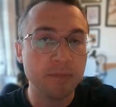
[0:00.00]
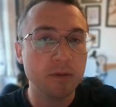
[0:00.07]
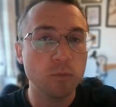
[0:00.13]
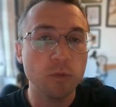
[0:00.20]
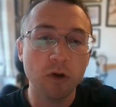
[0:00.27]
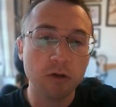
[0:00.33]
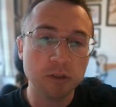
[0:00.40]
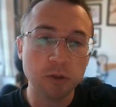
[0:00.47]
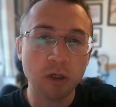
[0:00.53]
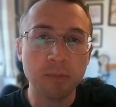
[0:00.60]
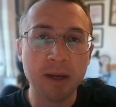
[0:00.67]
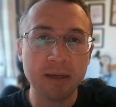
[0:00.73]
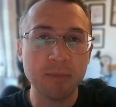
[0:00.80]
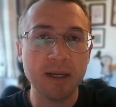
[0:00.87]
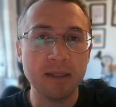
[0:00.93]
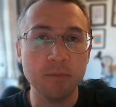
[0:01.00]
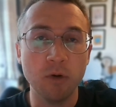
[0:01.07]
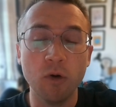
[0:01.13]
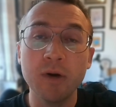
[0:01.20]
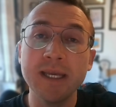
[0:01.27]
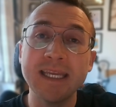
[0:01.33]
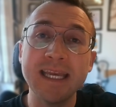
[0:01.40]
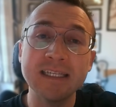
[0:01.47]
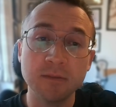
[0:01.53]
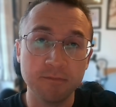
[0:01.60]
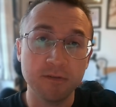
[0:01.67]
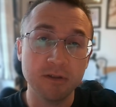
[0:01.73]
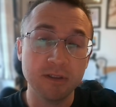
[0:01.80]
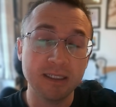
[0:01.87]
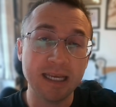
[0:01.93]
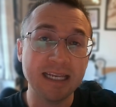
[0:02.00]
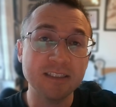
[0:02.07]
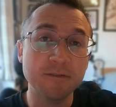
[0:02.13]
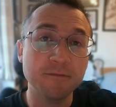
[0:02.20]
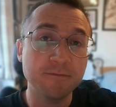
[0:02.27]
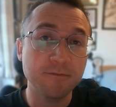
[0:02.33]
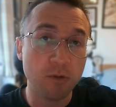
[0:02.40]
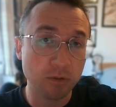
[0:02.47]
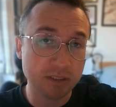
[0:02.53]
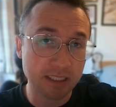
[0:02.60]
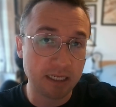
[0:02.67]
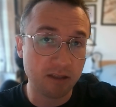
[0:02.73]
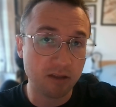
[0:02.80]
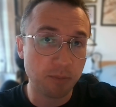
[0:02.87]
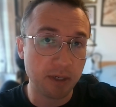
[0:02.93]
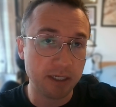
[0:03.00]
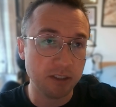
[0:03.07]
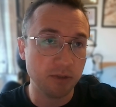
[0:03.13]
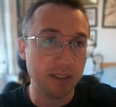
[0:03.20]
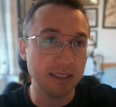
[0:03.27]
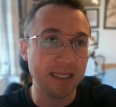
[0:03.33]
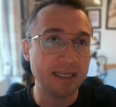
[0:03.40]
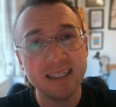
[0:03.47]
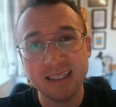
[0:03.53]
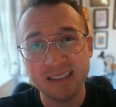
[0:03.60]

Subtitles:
We're not going to talk about him anymore. He ends up getting to 14th by doing that.